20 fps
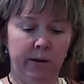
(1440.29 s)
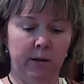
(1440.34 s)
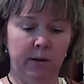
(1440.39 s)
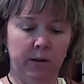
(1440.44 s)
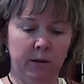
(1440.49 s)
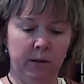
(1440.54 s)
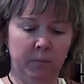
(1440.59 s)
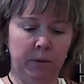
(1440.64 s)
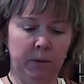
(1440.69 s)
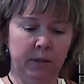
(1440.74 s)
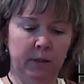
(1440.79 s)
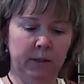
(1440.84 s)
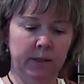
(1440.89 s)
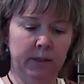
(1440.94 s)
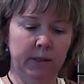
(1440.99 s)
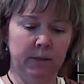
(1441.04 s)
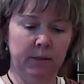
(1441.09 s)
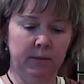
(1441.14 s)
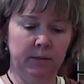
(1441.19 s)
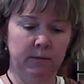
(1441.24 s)
a cookbook,
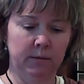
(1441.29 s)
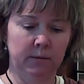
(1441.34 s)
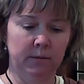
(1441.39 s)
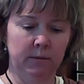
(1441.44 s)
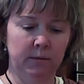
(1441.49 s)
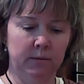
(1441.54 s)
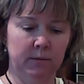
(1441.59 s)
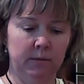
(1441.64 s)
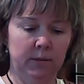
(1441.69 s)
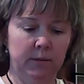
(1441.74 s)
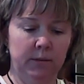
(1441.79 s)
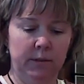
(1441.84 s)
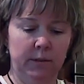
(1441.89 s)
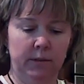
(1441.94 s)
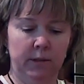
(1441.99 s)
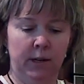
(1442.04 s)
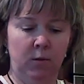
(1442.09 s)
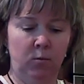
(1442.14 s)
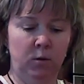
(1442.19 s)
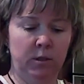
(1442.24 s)
and
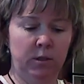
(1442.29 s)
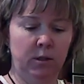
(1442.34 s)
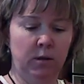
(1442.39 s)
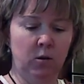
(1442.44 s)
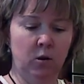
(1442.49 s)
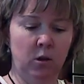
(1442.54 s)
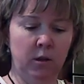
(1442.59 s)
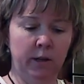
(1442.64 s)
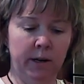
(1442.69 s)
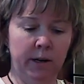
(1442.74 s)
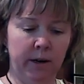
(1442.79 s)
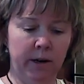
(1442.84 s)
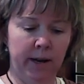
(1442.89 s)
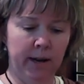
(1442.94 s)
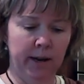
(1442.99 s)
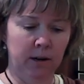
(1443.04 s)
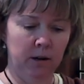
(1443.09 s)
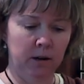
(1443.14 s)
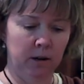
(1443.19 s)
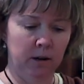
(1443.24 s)
I was the culinary
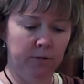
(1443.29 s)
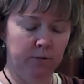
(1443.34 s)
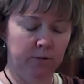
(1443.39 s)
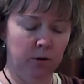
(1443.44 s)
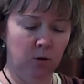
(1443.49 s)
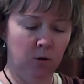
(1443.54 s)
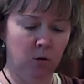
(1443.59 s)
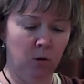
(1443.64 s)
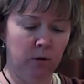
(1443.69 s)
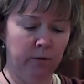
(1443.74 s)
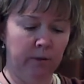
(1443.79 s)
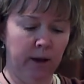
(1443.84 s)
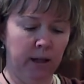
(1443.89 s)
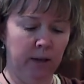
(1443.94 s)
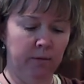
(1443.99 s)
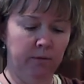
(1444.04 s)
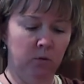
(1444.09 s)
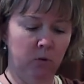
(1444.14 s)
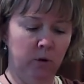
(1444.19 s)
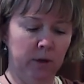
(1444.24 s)
editor for the Oro
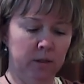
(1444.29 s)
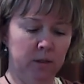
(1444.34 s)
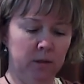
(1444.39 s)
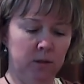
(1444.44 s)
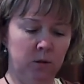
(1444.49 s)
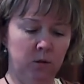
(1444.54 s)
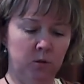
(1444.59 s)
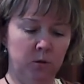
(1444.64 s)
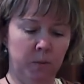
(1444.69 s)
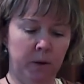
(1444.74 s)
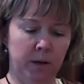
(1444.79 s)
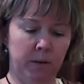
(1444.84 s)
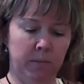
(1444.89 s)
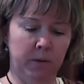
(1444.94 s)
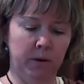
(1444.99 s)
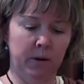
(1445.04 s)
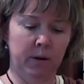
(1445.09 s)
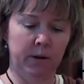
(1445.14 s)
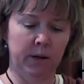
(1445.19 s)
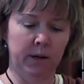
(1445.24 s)
Valley Voice
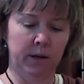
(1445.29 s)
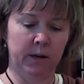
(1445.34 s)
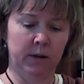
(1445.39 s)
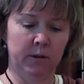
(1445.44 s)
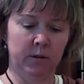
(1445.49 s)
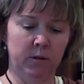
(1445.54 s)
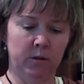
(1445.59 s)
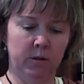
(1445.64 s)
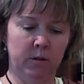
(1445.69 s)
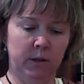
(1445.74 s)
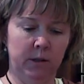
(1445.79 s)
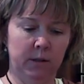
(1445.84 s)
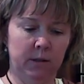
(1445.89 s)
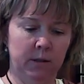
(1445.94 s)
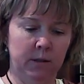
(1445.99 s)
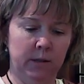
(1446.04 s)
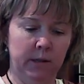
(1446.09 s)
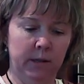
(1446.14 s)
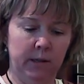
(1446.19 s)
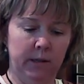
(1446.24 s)
newspaper in Arizona,
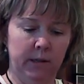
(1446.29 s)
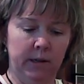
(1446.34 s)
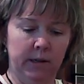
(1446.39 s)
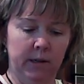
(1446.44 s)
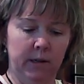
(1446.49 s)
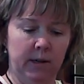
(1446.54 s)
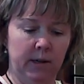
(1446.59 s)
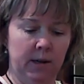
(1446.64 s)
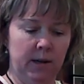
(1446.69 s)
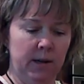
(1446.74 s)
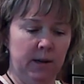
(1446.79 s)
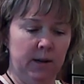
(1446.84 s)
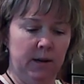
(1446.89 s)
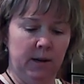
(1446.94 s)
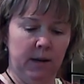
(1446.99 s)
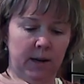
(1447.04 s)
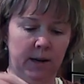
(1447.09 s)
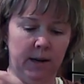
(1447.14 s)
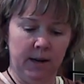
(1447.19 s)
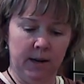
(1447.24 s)

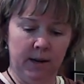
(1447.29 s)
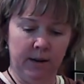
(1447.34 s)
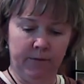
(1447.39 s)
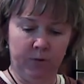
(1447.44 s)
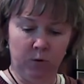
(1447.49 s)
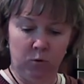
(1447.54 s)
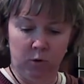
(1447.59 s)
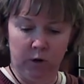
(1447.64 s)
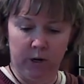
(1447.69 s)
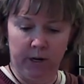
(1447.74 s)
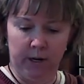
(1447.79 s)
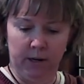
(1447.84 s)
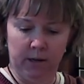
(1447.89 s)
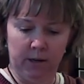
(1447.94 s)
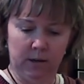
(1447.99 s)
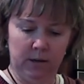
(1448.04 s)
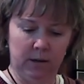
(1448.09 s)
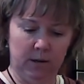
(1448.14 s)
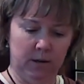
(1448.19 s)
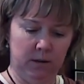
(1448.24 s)
and a food critic.
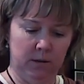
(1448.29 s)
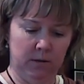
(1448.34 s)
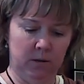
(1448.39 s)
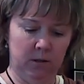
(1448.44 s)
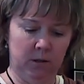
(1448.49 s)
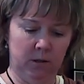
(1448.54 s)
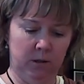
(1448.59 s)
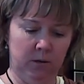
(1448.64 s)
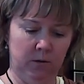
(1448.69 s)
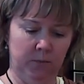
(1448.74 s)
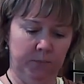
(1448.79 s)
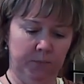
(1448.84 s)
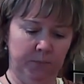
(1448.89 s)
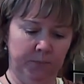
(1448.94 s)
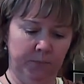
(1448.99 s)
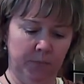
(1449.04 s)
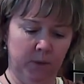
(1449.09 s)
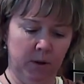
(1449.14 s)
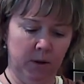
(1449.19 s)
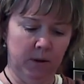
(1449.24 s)
So
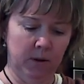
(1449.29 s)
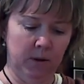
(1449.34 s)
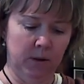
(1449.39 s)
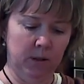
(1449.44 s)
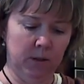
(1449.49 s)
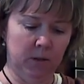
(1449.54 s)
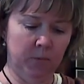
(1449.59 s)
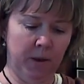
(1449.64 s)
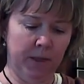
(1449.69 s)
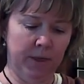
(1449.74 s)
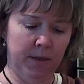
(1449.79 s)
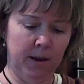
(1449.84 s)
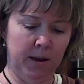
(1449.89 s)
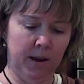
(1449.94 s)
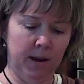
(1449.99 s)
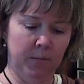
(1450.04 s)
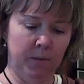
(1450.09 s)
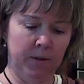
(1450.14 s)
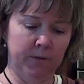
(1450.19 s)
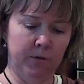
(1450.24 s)
it's my thing.
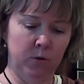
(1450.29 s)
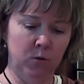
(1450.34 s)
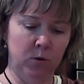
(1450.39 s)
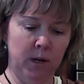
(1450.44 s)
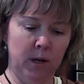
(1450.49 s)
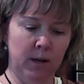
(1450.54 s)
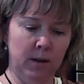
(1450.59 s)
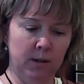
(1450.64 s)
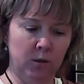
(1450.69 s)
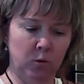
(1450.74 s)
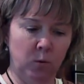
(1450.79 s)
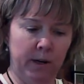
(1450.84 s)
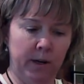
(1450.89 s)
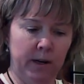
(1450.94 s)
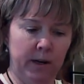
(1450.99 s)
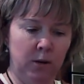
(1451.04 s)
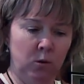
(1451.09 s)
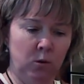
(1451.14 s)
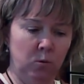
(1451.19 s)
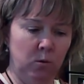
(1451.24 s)
I'm a foodie. It's what I
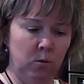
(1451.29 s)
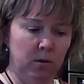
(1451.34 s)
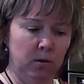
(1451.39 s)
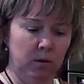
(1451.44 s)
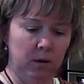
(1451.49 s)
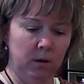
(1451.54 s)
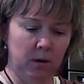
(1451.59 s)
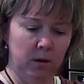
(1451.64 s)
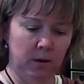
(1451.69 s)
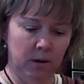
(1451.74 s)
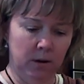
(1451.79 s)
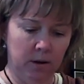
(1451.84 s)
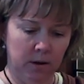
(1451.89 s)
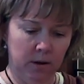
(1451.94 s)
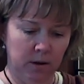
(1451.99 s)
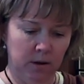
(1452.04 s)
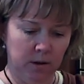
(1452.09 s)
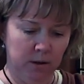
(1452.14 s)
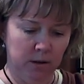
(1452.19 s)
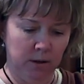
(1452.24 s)
do.
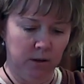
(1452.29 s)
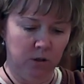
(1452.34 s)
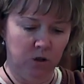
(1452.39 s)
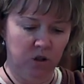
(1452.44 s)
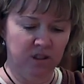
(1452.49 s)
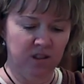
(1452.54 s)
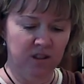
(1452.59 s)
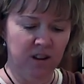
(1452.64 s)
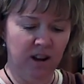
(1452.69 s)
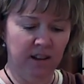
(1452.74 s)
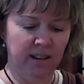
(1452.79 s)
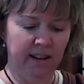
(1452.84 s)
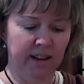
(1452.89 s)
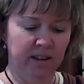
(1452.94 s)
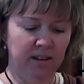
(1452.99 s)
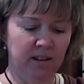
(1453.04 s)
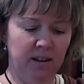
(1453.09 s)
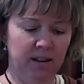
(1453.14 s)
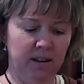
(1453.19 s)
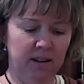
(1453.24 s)
Just not
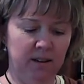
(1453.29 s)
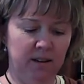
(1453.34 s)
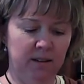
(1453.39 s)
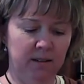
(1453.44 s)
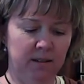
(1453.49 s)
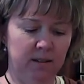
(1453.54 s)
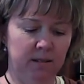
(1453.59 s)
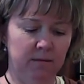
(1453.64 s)
like on a